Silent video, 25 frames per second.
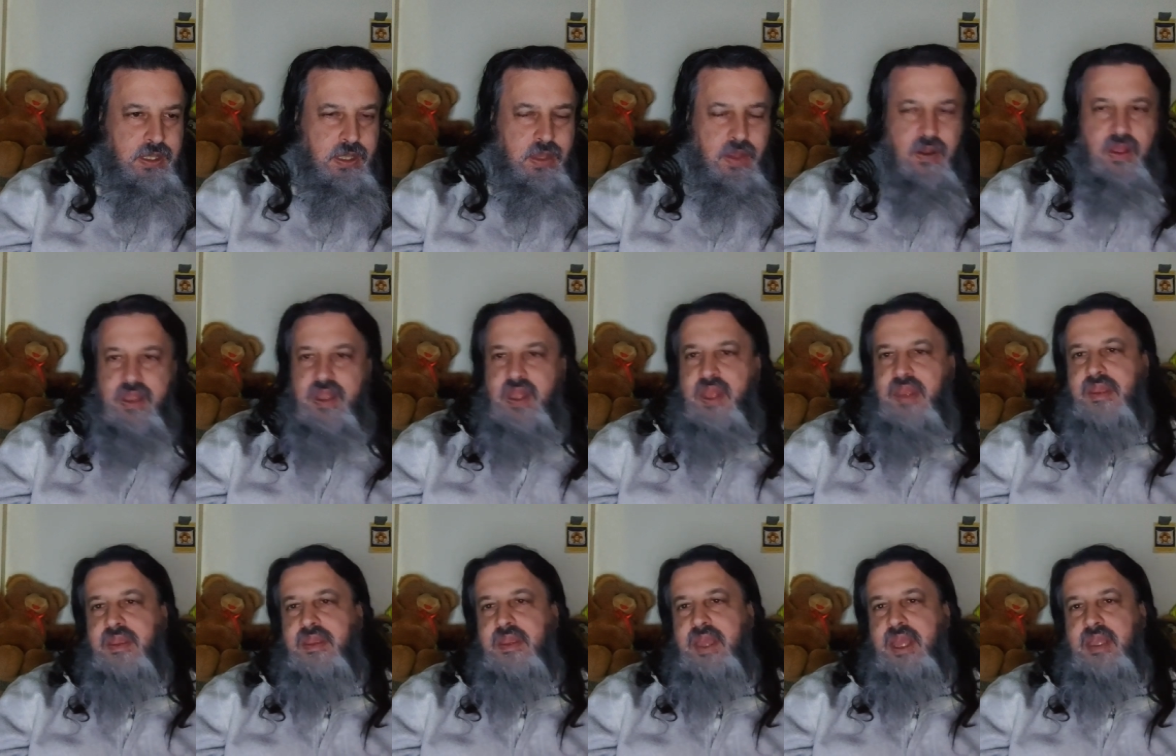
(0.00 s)

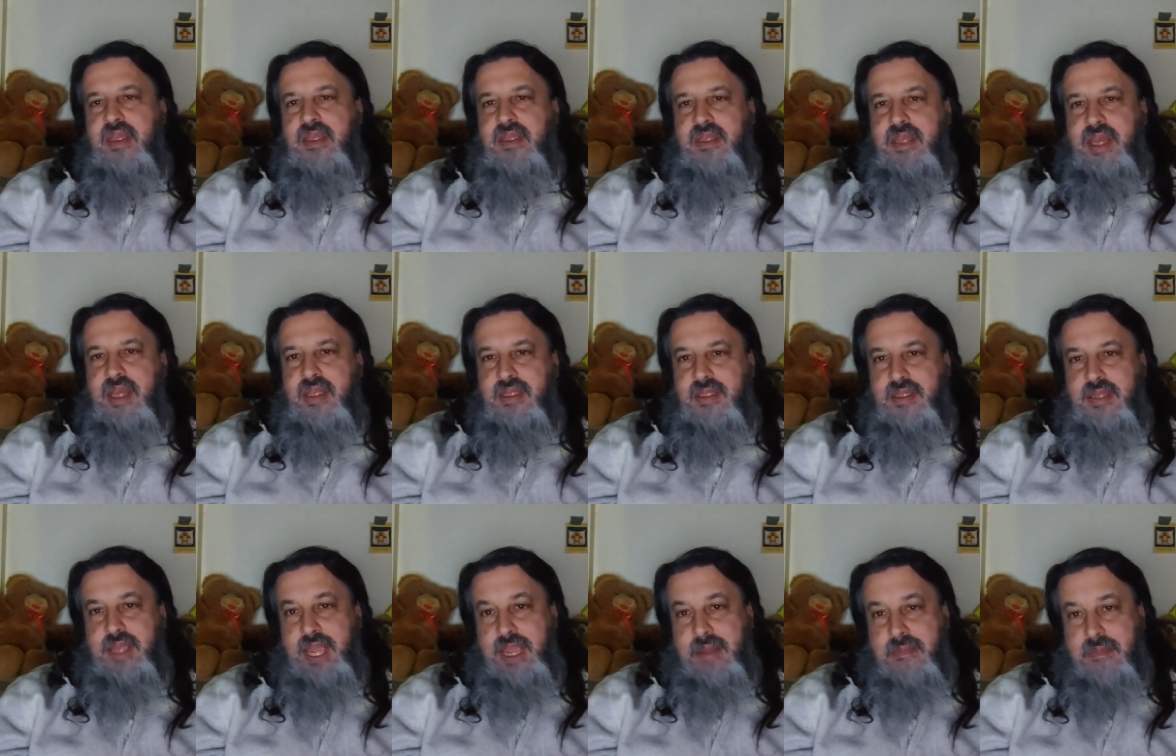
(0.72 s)
Although that, that's not
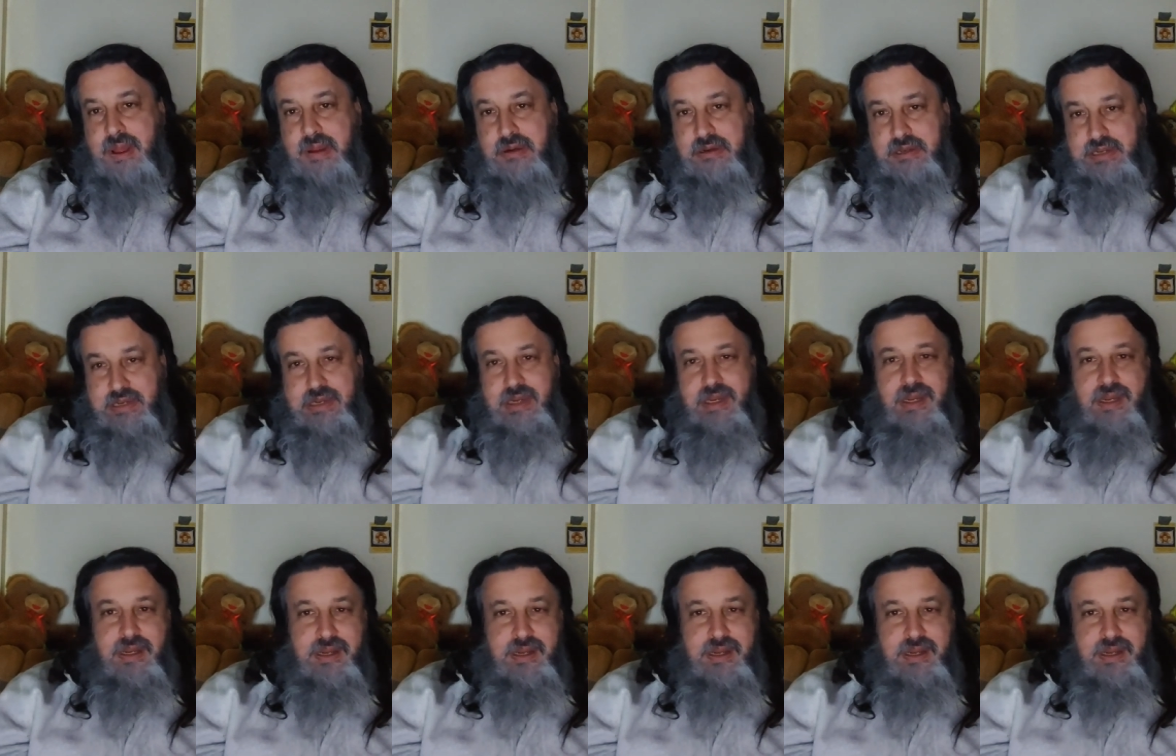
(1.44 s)
saying much.